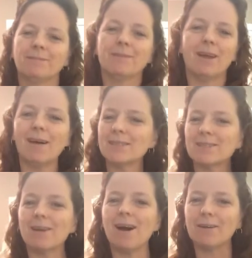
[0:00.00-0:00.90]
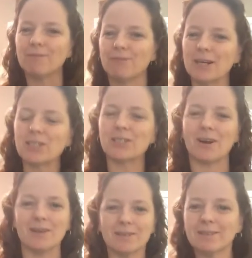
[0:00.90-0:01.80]
God is the God of fresh
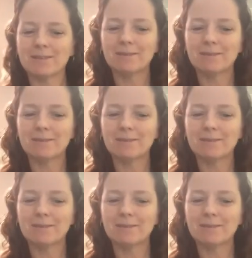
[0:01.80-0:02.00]
starts.